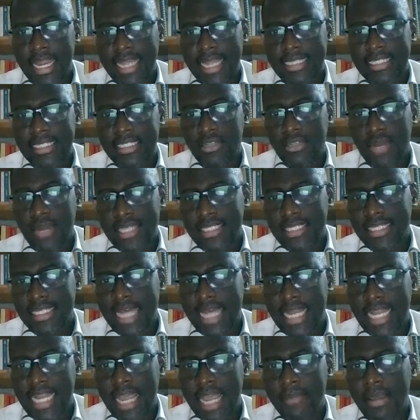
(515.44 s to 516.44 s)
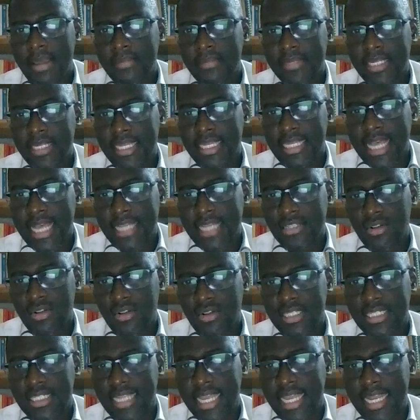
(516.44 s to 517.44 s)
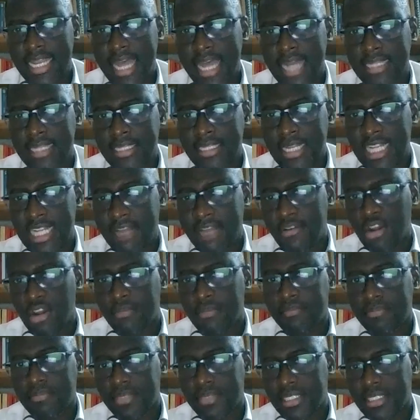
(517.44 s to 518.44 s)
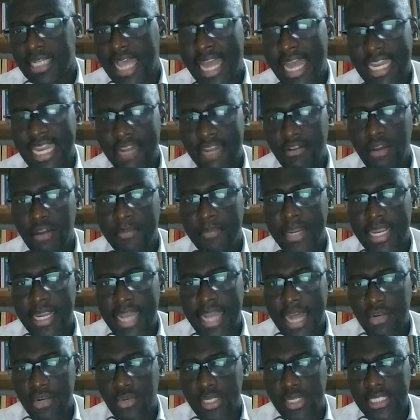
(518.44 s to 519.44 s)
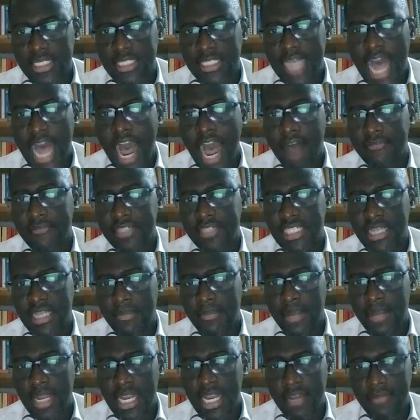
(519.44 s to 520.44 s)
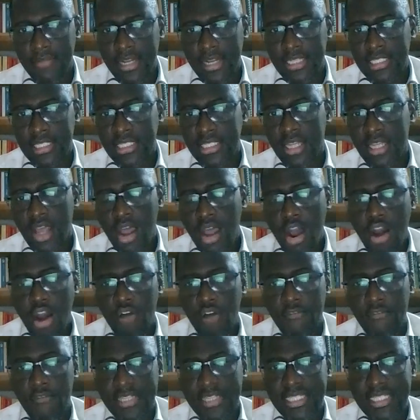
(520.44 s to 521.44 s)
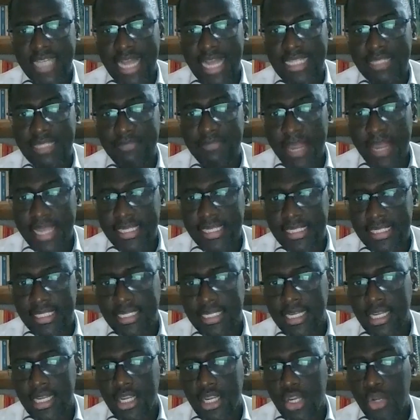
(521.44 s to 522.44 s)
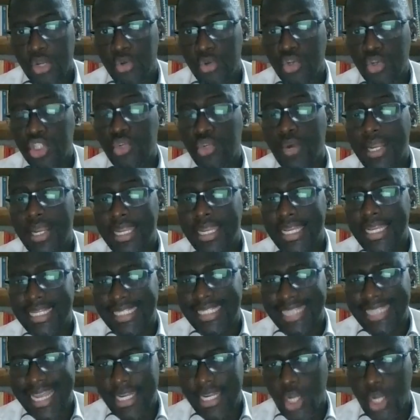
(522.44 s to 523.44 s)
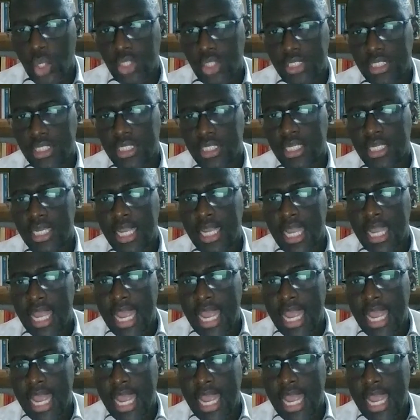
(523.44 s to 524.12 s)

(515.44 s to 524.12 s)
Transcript: let's stress that MMT does not say that the developed and developing countries have similar levels of fiscal space. Usually, they don't.